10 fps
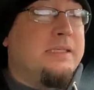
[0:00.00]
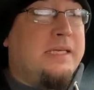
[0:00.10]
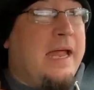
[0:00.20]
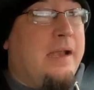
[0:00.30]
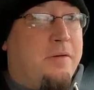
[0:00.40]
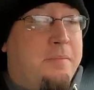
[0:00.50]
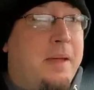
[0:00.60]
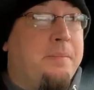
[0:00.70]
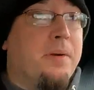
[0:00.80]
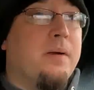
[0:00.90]
Because you got to
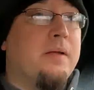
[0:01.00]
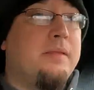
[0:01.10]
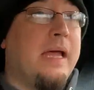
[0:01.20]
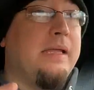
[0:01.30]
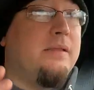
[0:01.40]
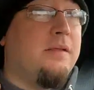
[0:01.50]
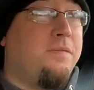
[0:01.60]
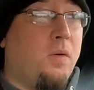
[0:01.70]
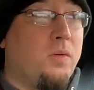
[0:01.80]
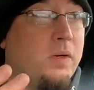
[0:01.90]
remember that the
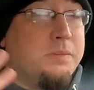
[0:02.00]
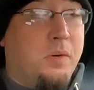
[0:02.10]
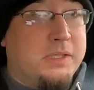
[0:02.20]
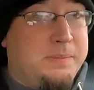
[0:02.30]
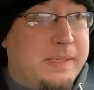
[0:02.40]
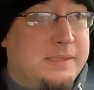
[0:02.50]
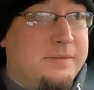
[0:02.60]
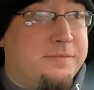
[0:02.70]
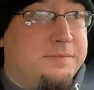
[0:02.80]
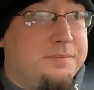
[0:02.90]
4 door is more expensive,